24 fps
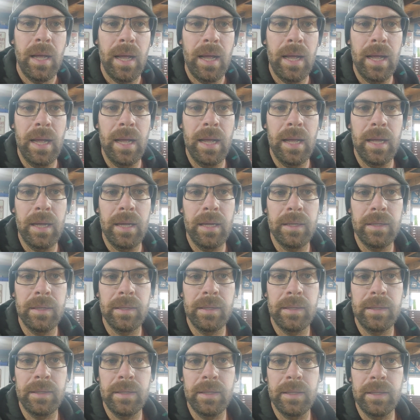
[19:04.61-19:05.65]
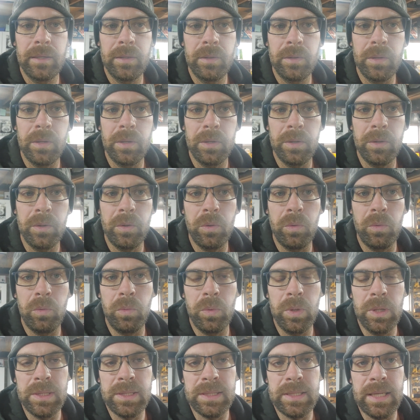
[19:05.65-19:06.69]
And then
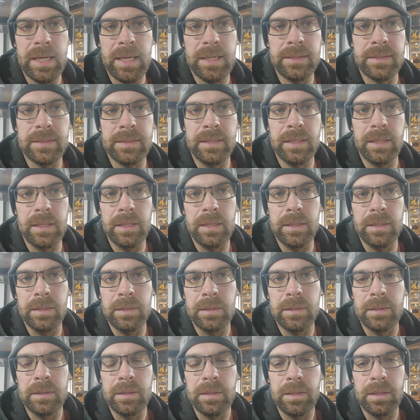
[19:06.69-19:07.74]
once that's done,